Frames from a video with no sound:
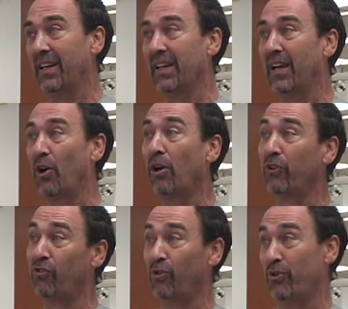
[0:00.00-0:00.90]
get all the
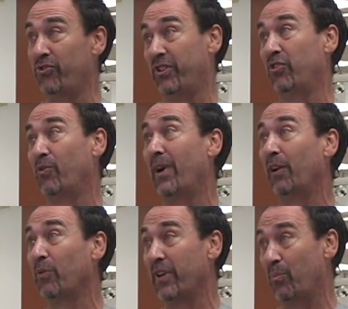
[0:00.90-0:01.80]
students to
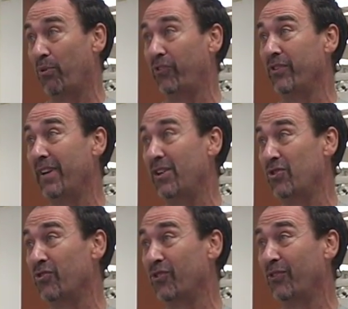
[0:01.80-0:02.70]
interact with our
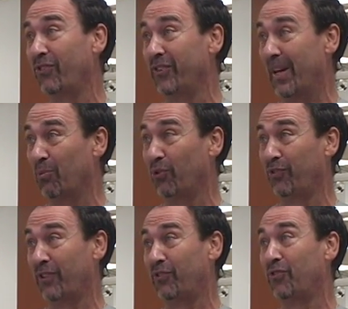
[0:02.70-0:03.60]
presentation. So this enables
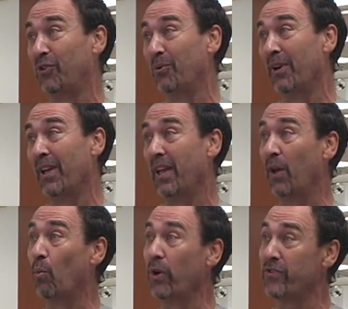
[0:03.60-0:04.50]
us to,
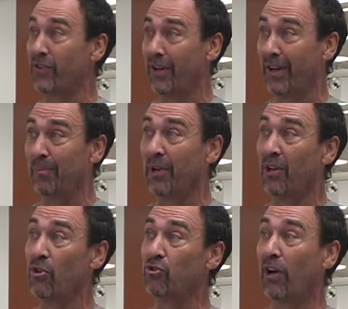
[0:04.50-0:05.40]
at one time,
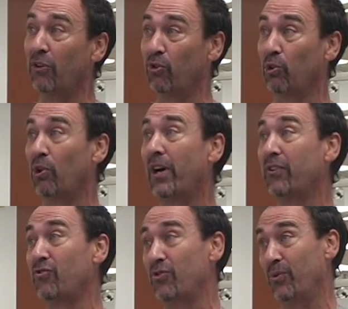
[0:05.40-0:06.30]
talk to a lot
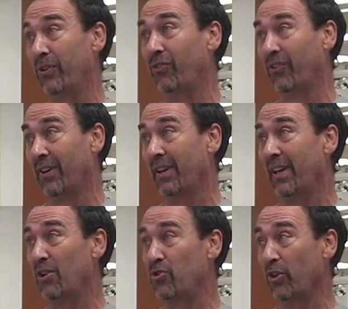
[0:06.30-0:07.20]
of students
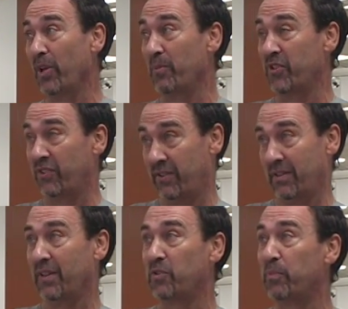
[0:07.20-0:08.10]
and show them
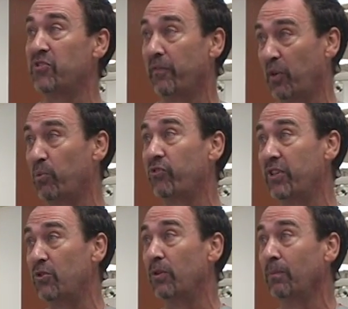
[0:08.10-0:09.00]
a specific
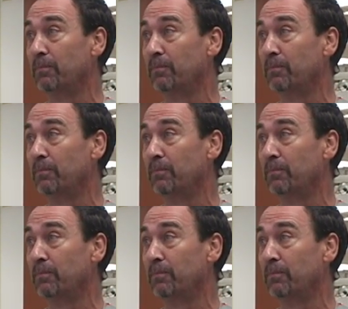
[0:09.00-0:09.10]
procedure.